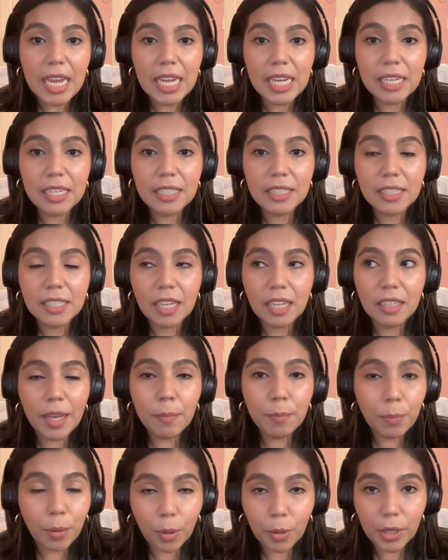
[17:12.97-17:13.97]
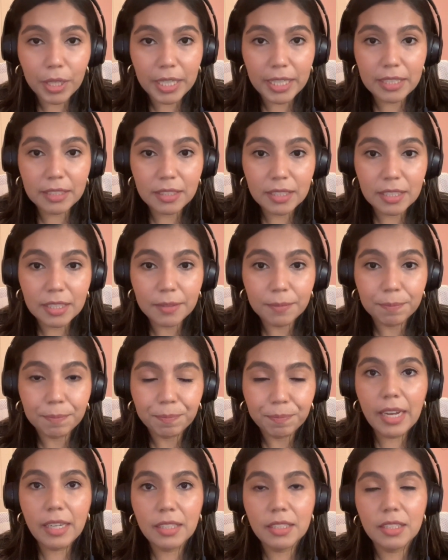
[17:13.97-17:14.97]
is important.
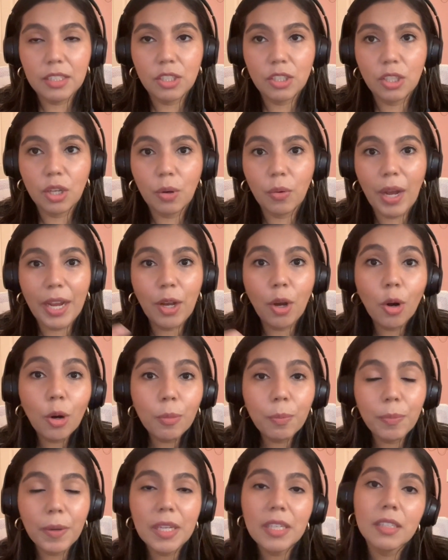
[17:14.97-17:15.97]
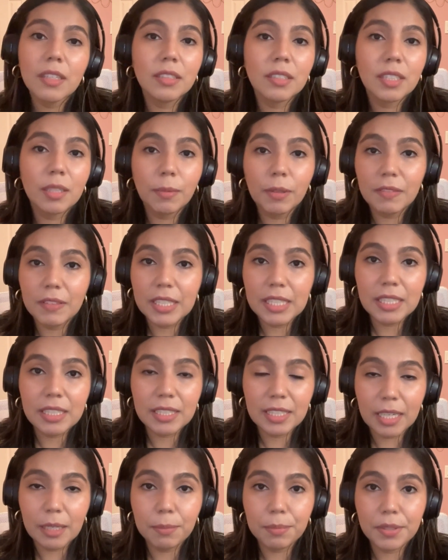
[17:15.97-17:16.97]
And so I hope some of
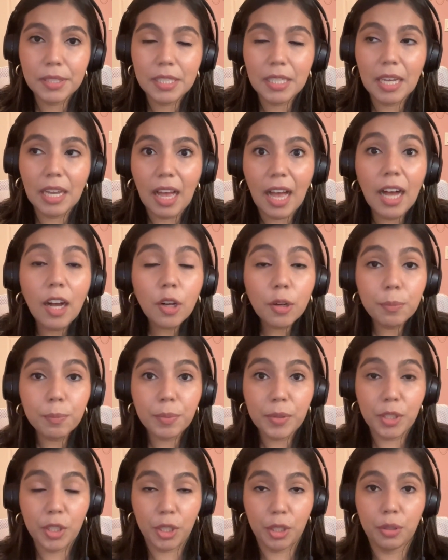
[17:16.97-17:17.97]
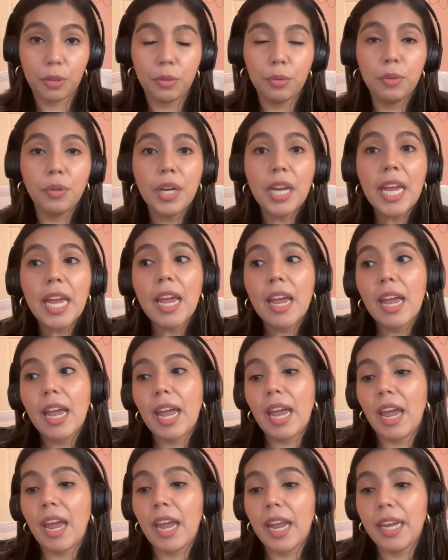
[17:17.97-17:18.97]
these tips help you
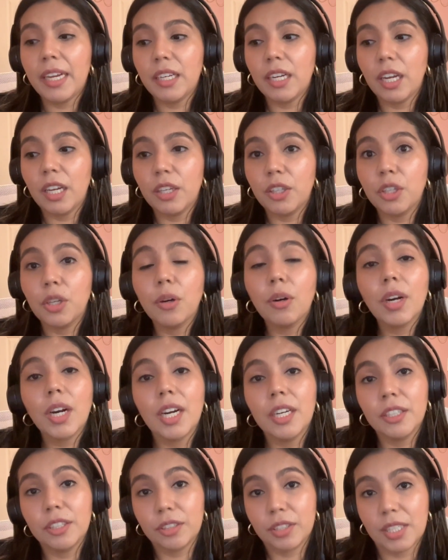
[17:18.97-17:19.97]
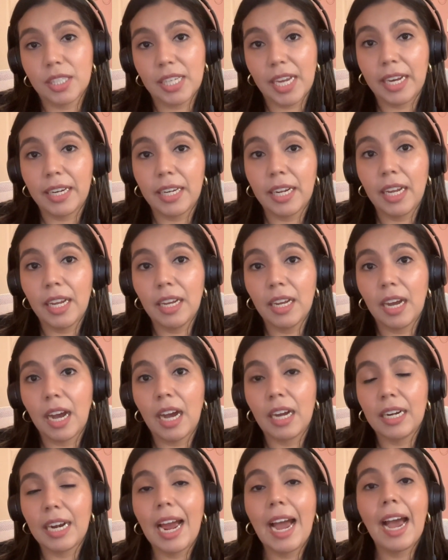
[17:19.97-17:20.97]
in your understanding
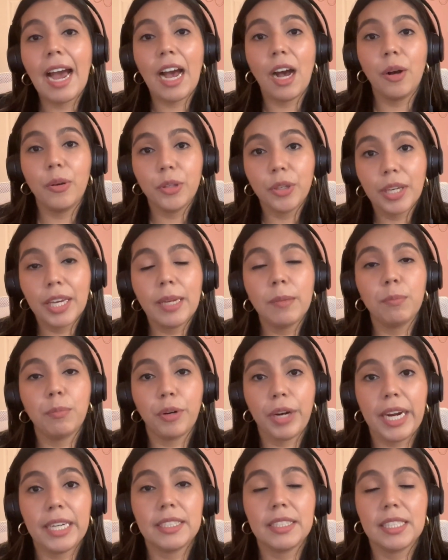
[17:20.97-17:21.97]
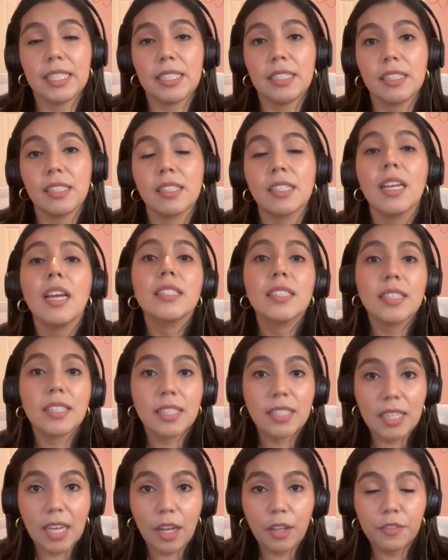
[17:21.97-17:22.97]
on how you can practice
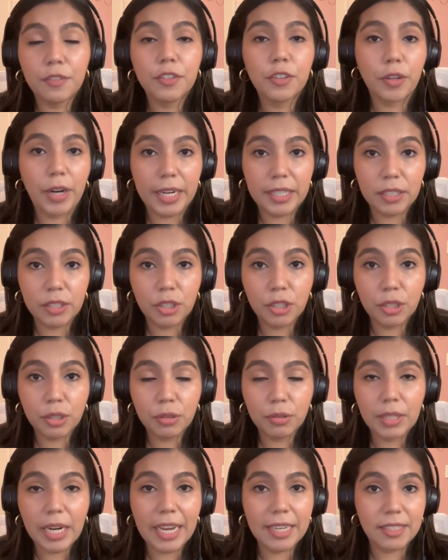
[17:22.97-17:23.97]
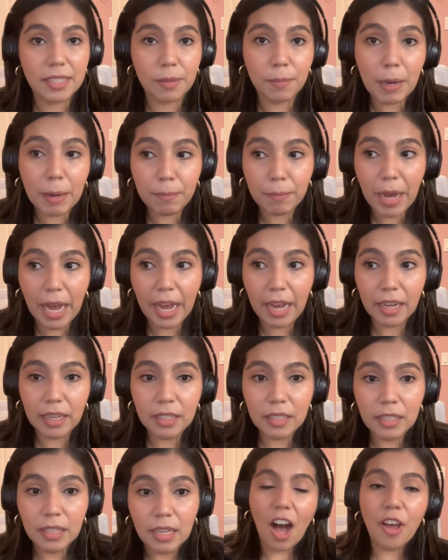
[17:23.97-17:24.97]
self-gratitude as a mama.
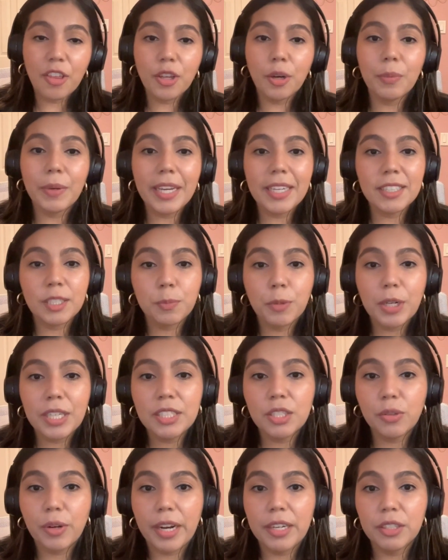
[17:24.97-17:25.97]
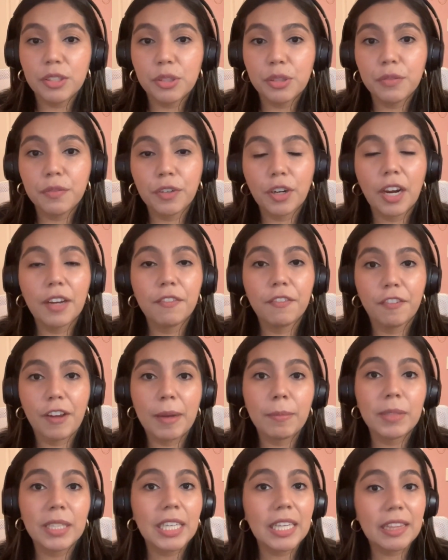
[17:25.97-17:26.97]
Although we express gratitude for our
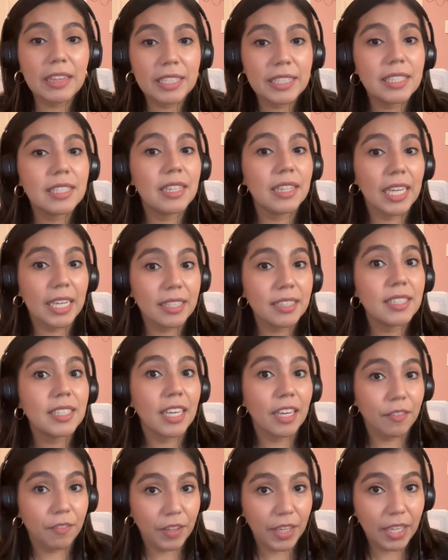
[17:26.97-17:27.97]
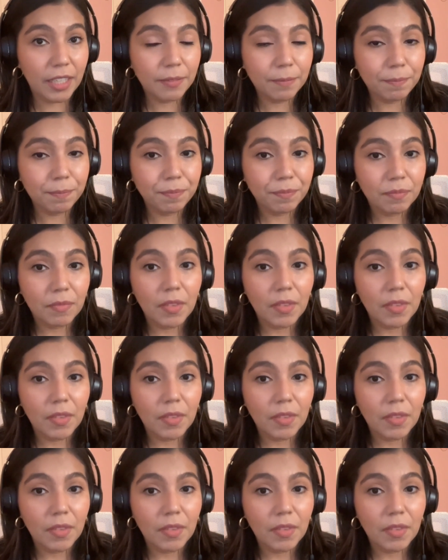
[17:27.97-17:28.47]
family this Thanksgiving,